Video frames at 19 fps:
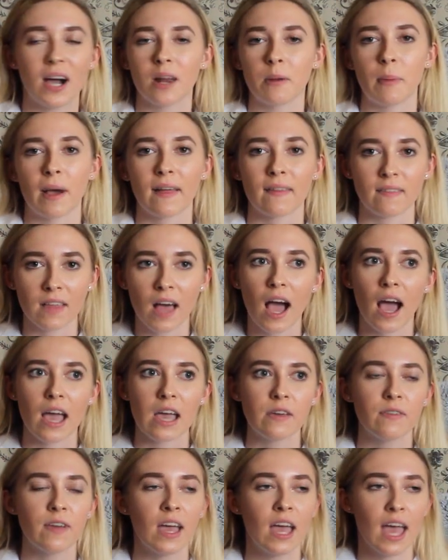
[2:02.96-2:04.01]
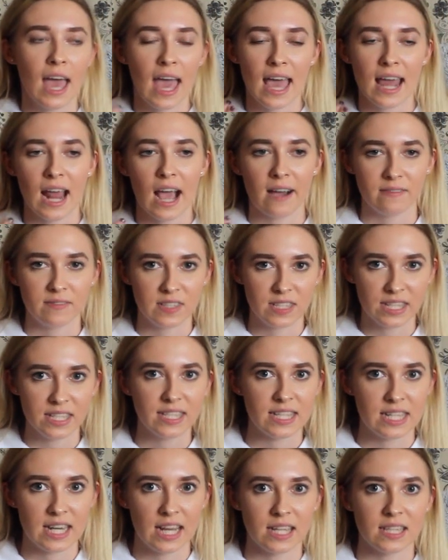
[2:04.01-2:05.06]
out of my life and have
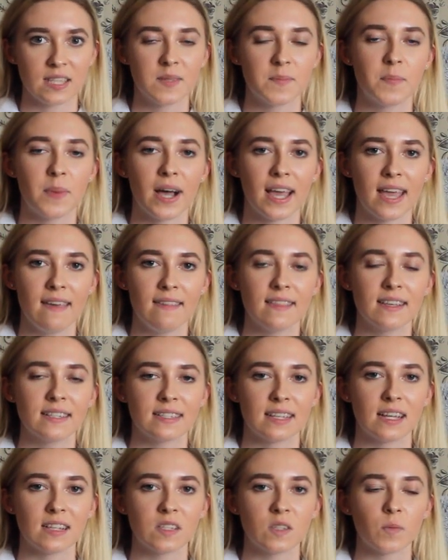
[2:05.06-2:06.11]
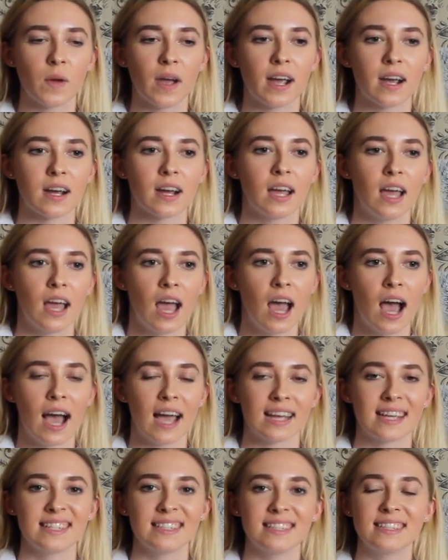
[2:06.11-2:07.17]
distance, but in the sense where
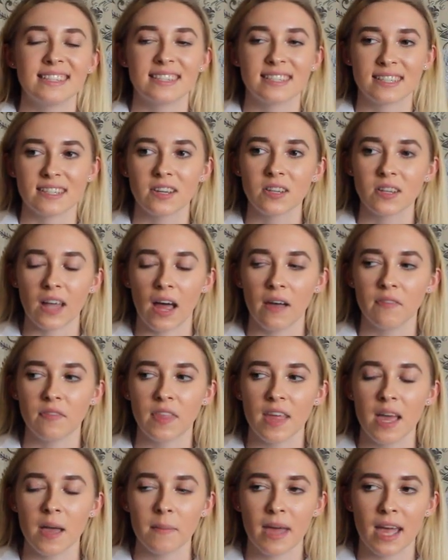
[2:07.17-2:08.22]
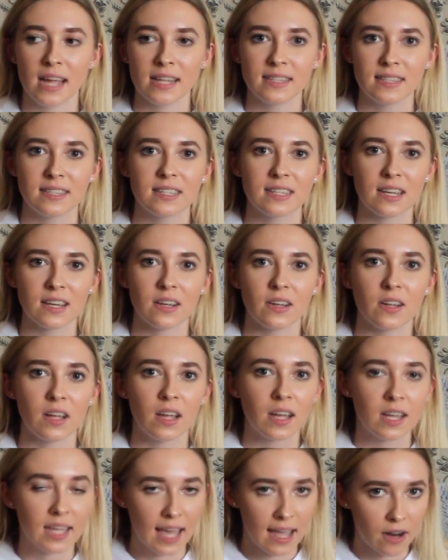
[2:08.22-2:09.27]
I can still love them and still
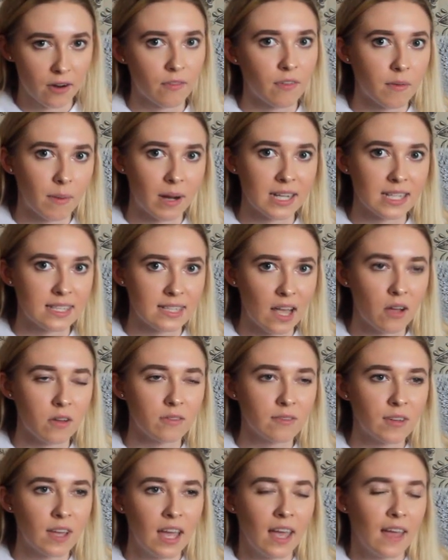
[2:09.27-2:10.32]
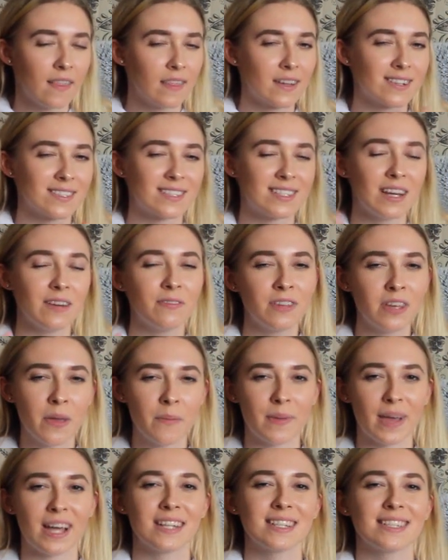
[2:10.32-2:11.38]
care for myself. There's definitely a
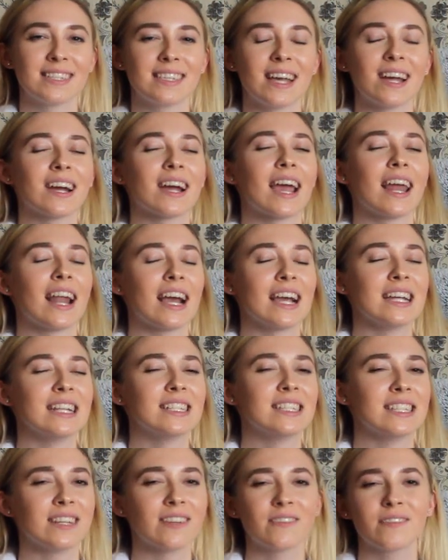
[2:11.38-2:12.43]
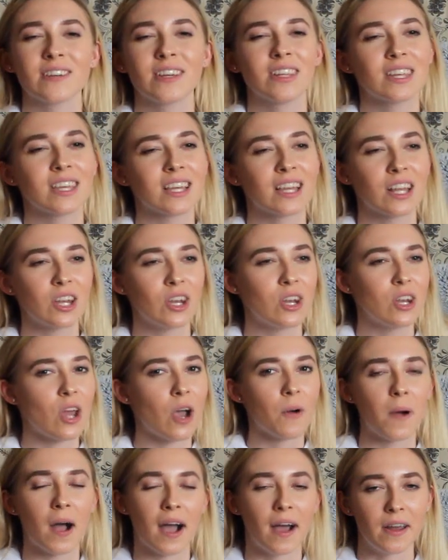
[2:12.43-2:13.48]
balance there, and I didn't really
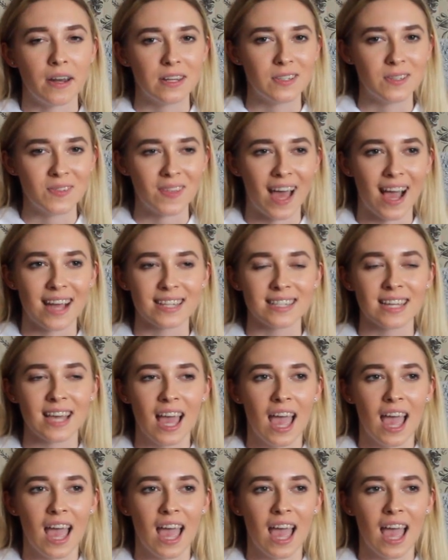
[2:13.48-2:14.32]
know how to do that.